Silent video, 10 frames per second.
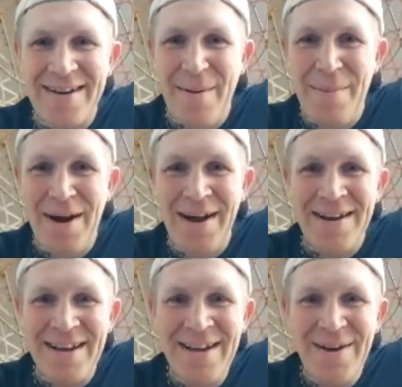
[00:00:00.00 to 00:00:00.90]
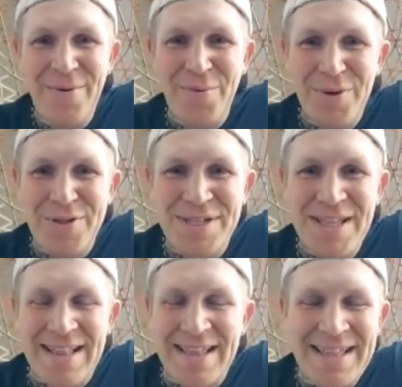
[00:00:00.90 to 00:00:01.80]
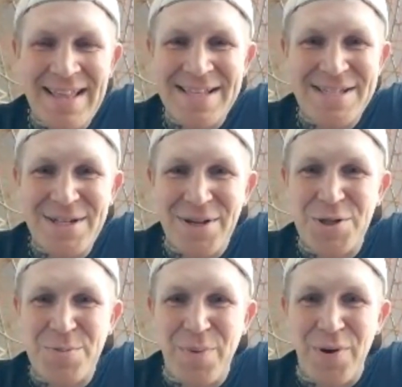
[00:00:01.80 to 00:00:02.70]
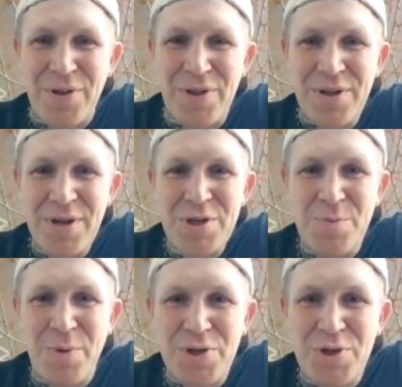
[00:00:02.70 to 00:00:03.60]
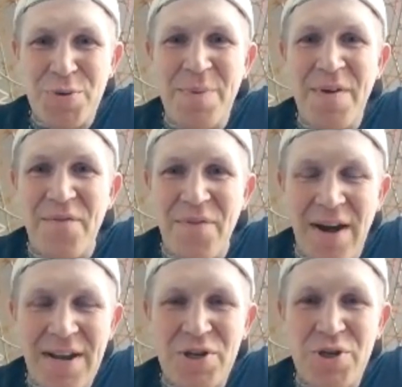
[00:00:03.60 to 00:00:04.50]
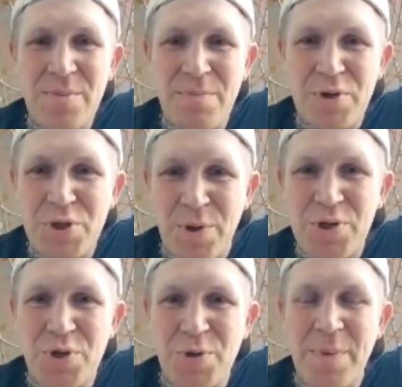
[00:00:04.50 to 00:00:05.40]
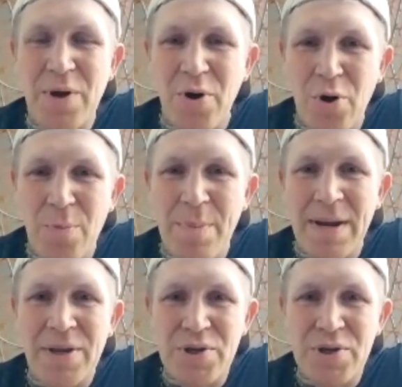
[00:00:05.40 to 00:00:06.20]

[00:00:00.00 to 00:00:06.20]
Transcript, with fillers: Come on, what's that? That's not sport. Sport should be fun. Sport should be open.